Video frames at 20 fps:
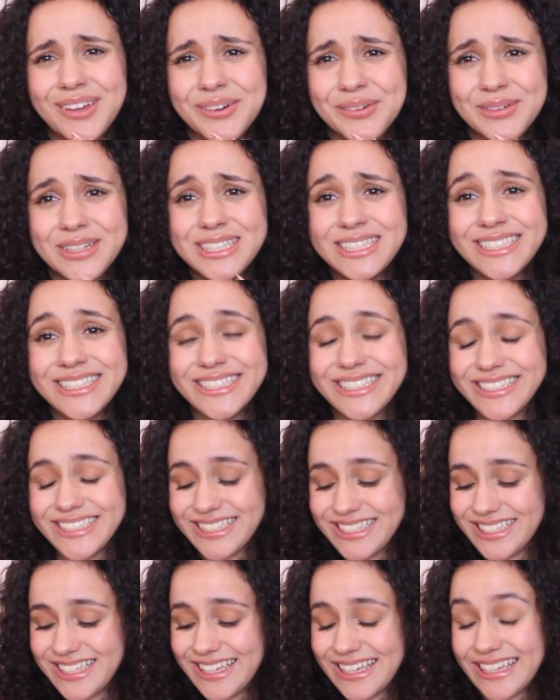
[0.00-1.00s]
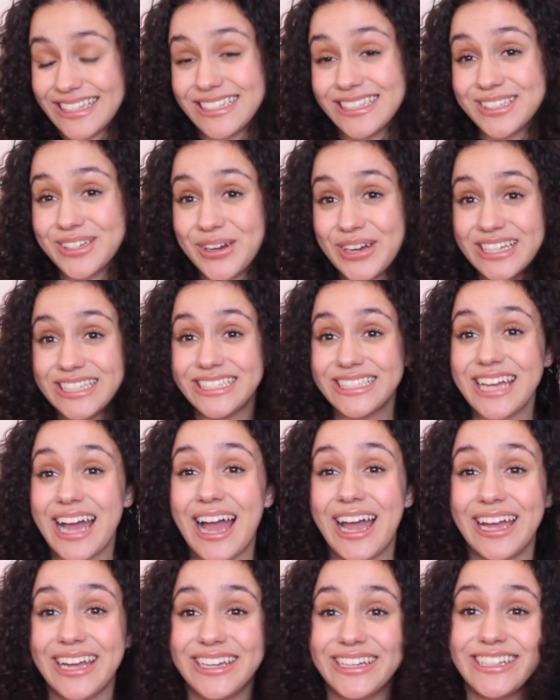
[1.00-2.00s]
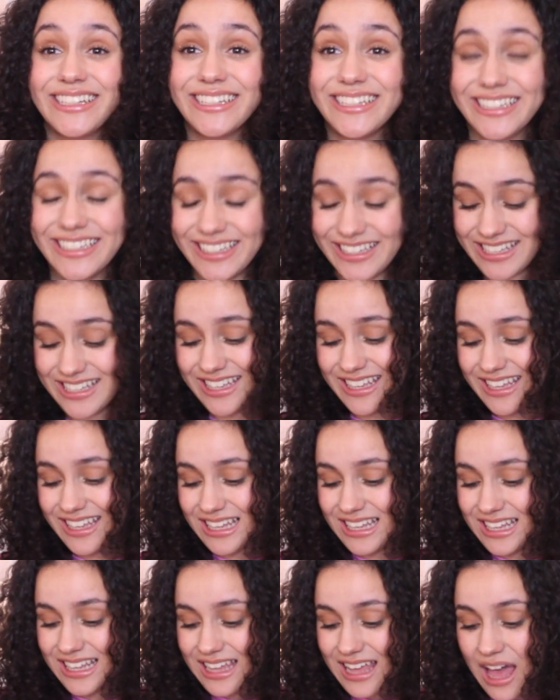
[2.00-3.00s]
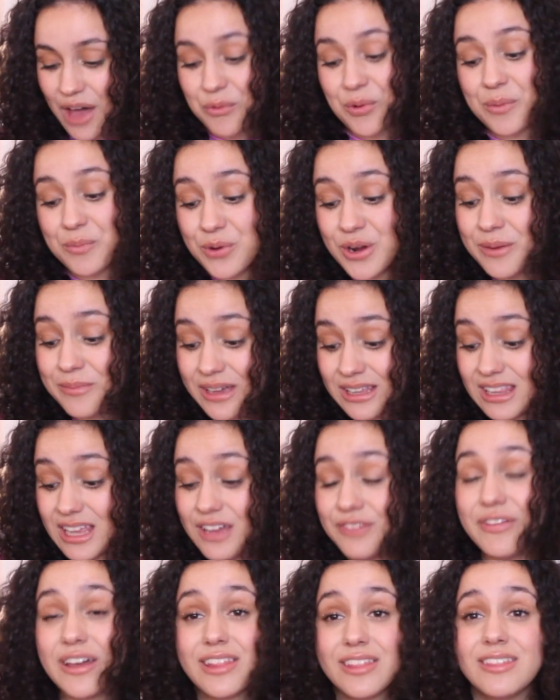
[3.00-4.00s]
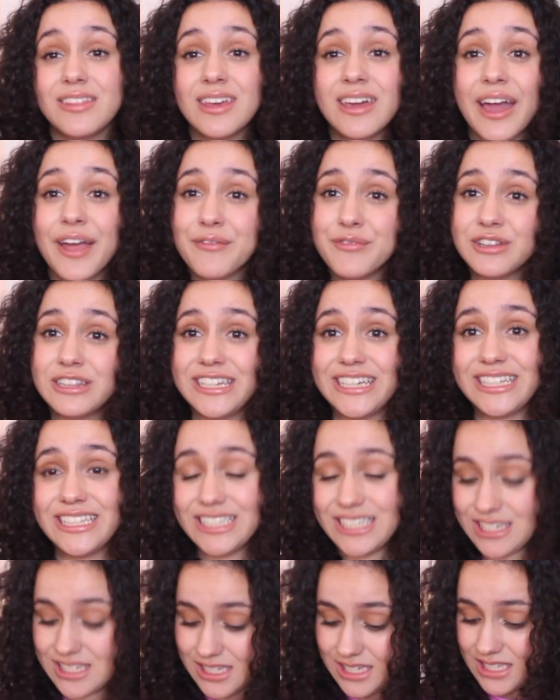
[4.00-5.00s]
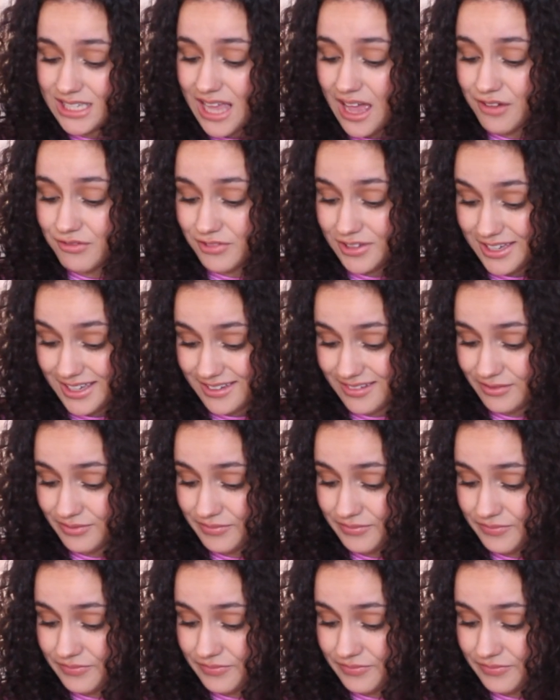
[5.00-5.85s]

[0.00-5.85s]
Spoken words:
Which is, it's crazy. At one point in my life, I think I related to this heavy.